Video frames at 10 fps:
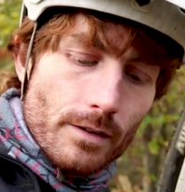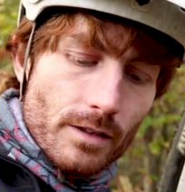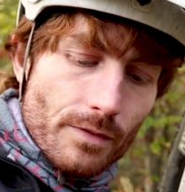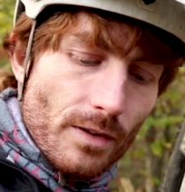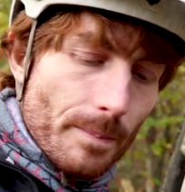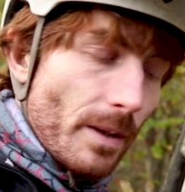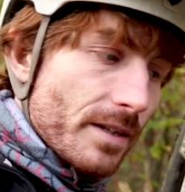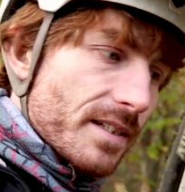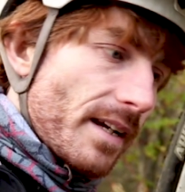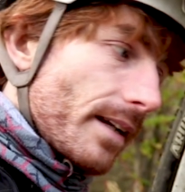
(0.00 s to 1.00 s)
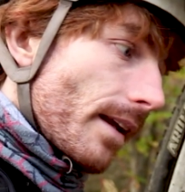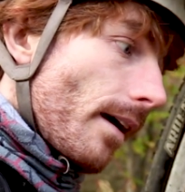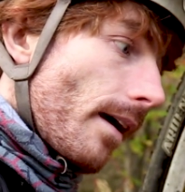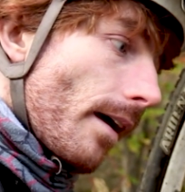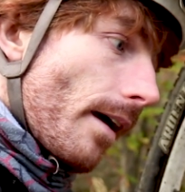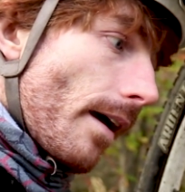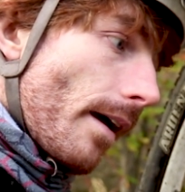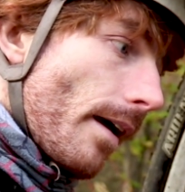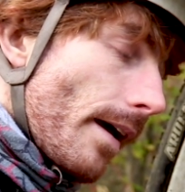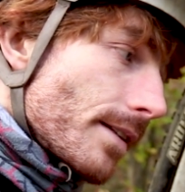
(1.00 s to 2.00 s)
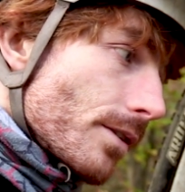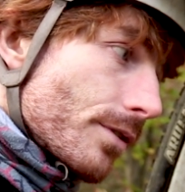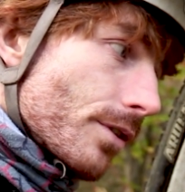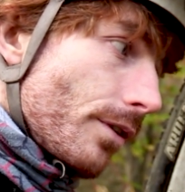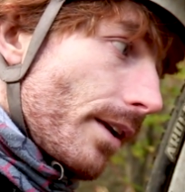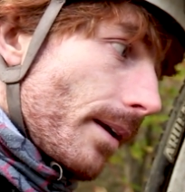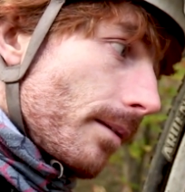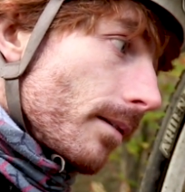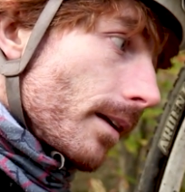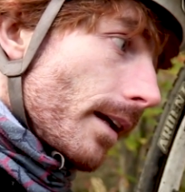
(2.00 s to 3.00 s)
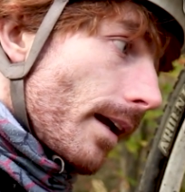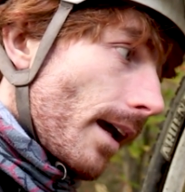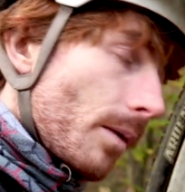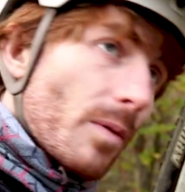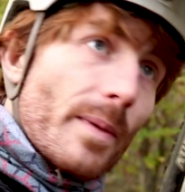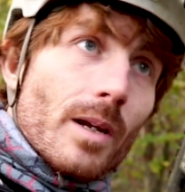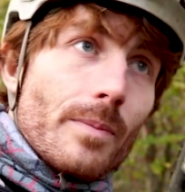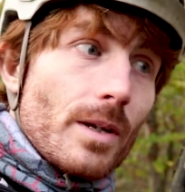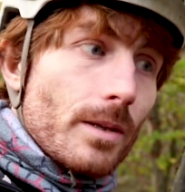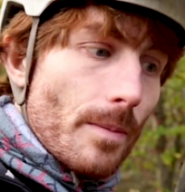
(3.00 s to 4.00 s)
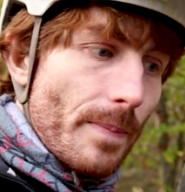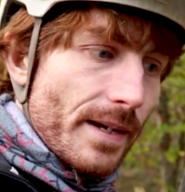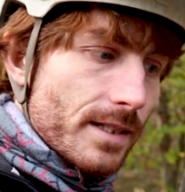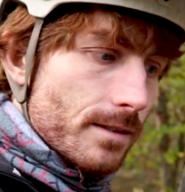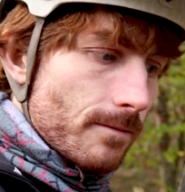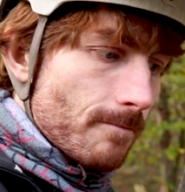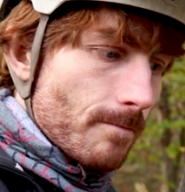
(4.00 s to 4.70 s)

On the plus side, it's also going to help with my commute. The bike's